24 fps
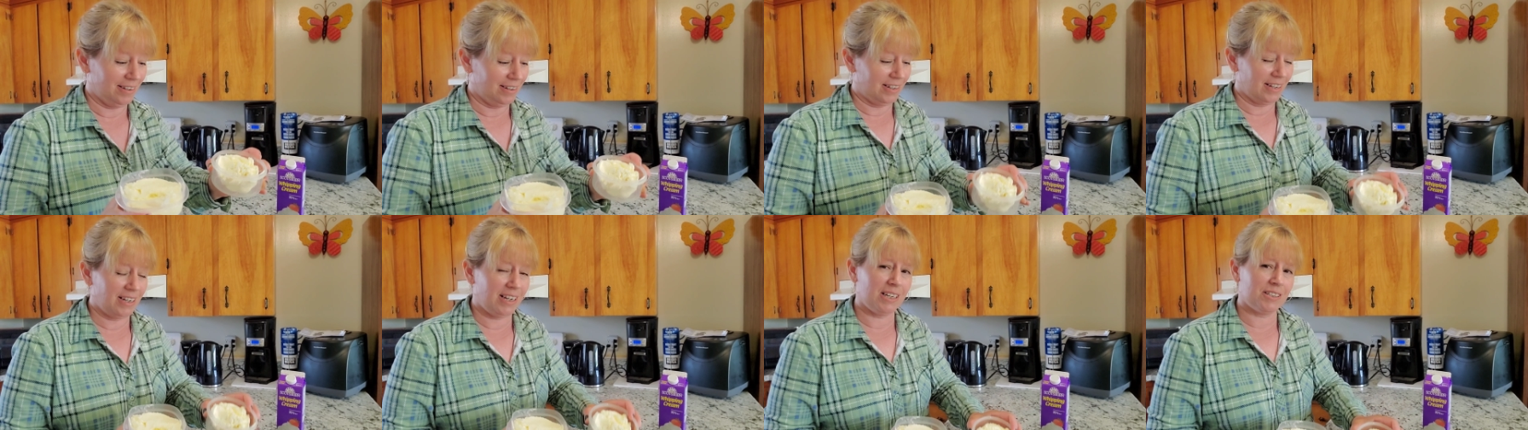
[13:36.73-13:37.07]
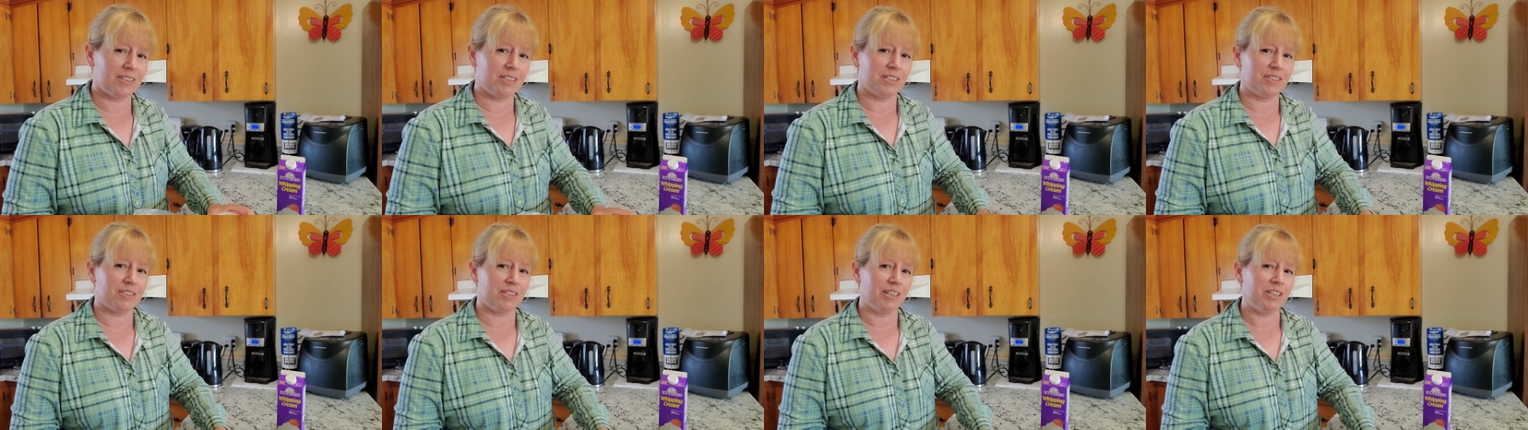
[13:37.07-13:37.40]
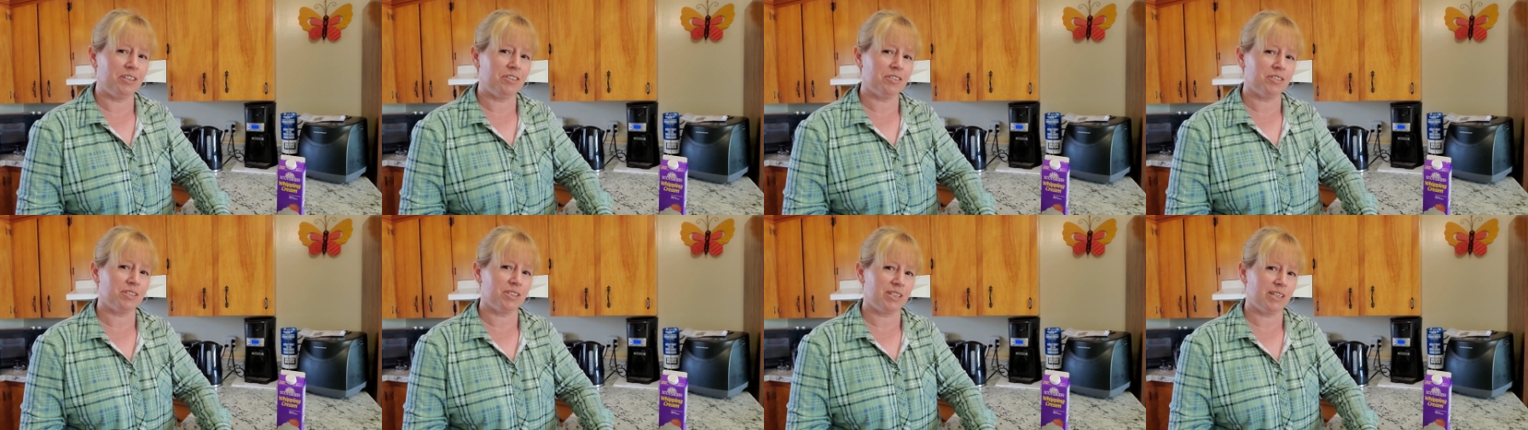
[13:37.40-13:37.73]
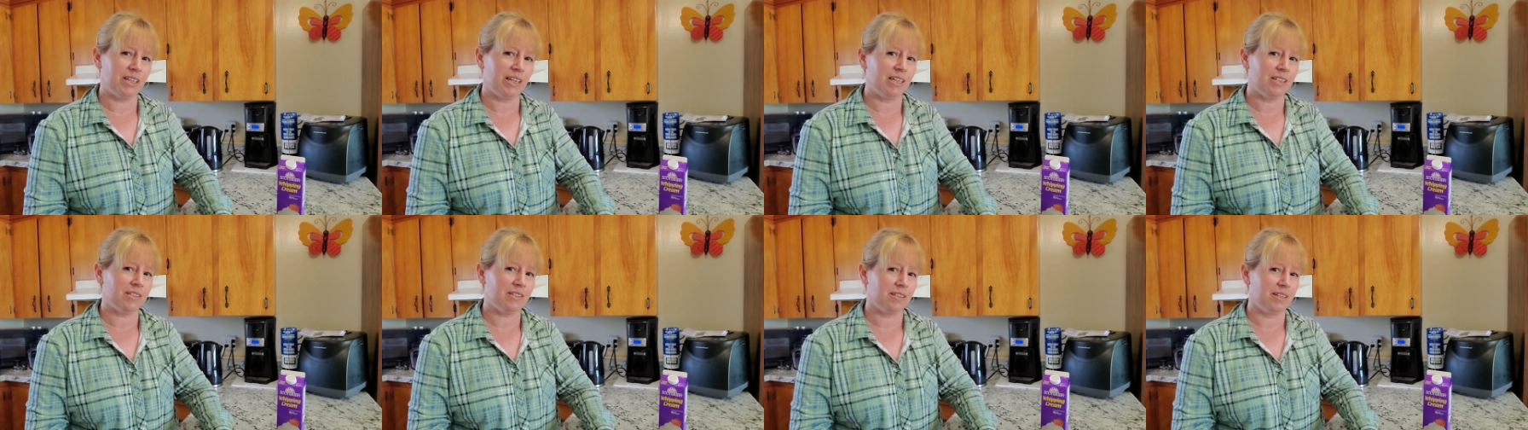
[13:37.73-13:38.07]
Yes, it's
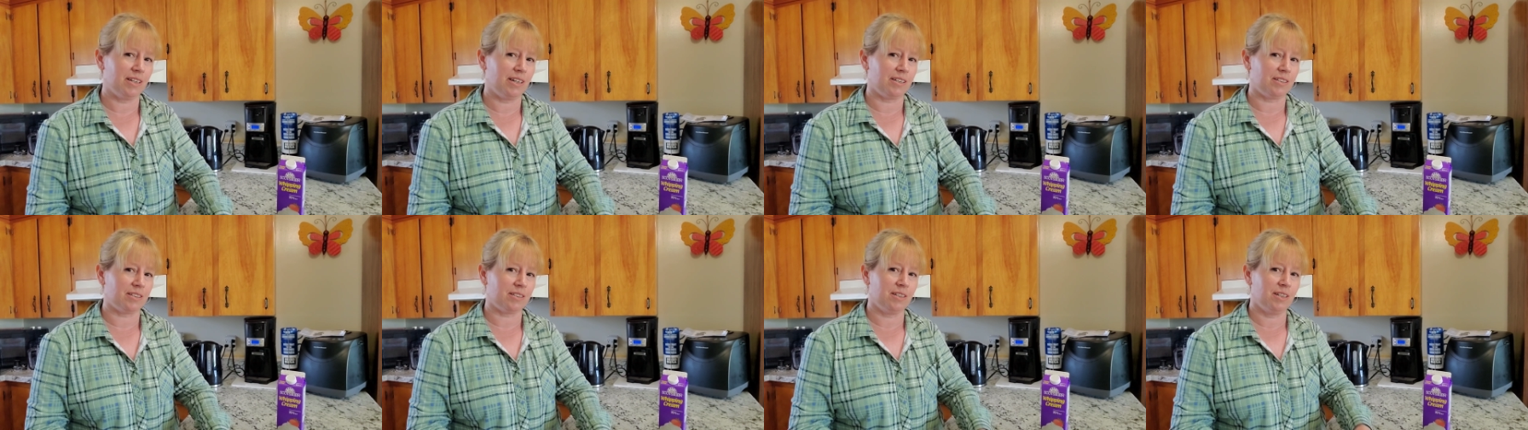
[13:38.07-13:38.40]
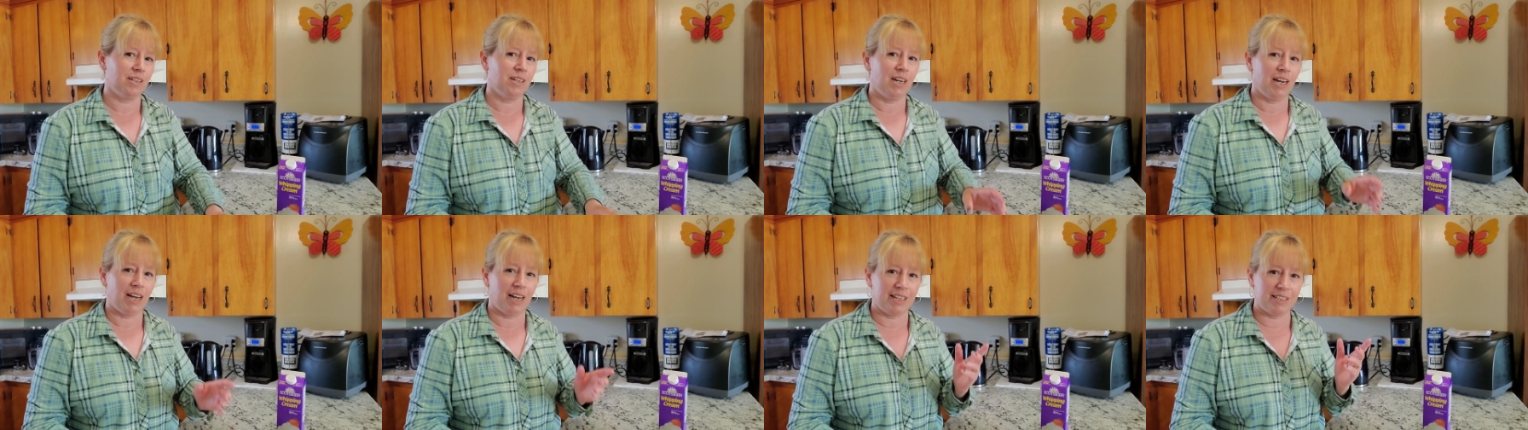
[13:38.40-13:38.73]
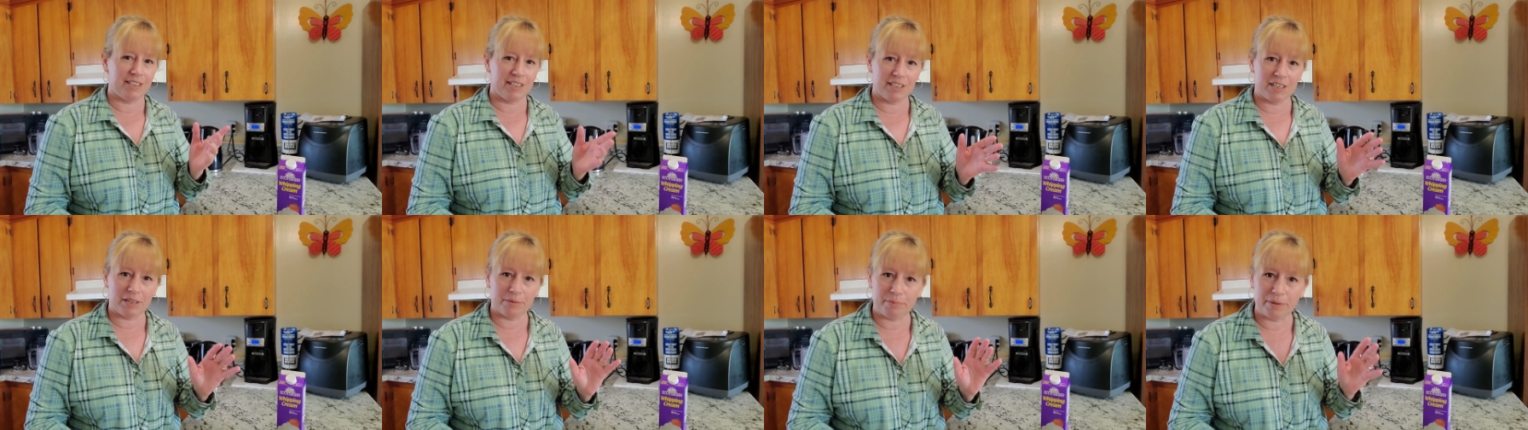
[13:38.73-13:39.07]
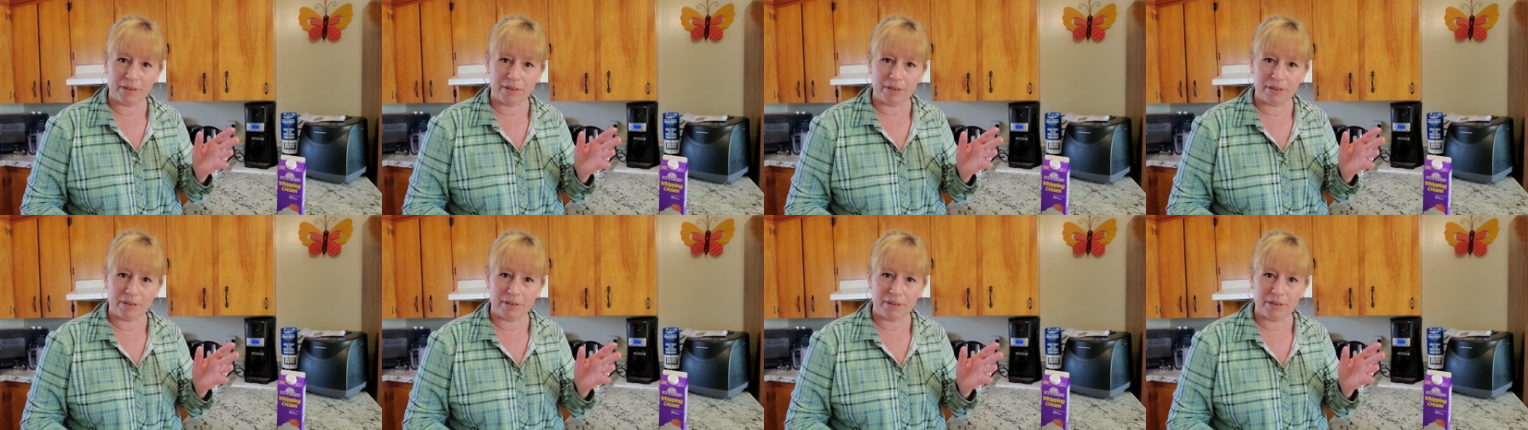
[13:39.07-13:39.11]
interesting, isn't it? I did a